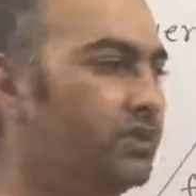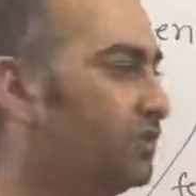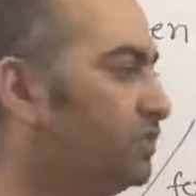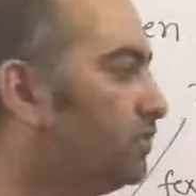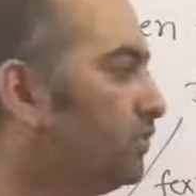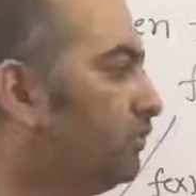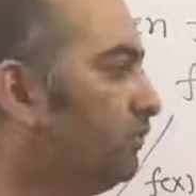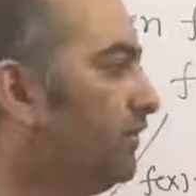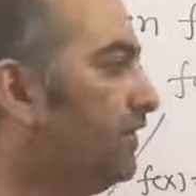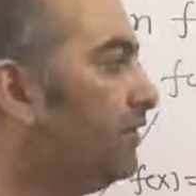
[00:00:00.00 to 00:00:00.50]

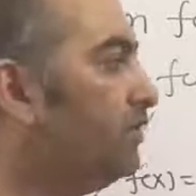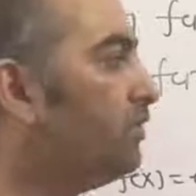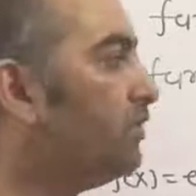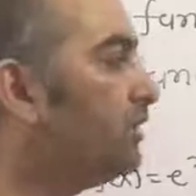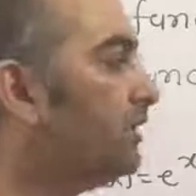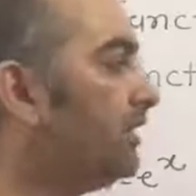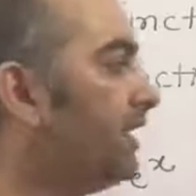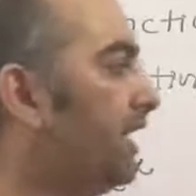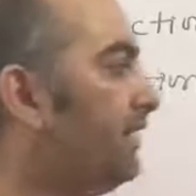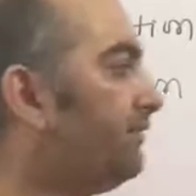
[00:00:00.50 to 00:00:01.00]
So we
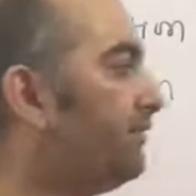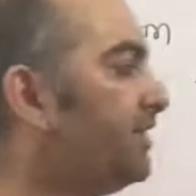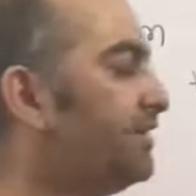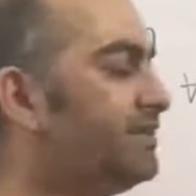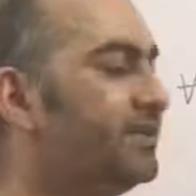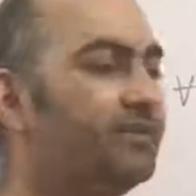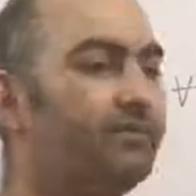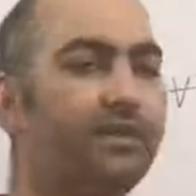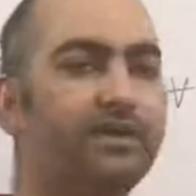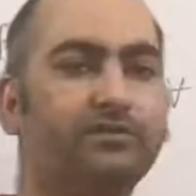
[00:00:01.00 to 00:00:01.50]
got left hand
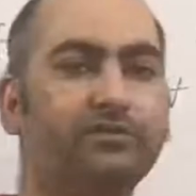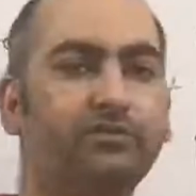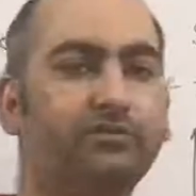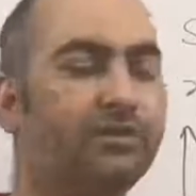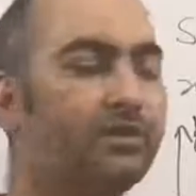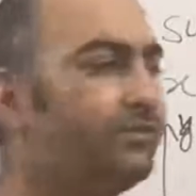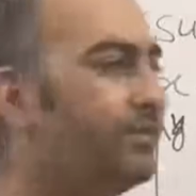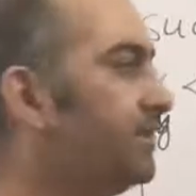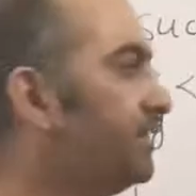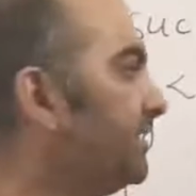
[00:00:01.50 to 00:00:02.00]
side, what should be
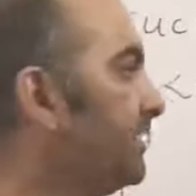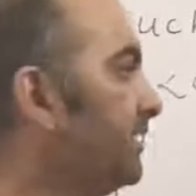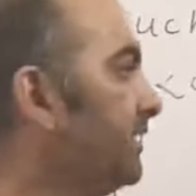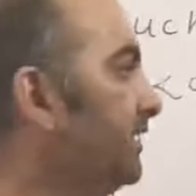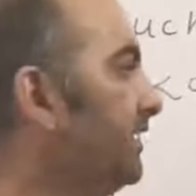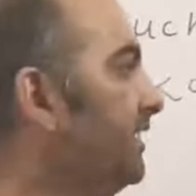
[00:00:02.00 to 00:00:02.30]
the function?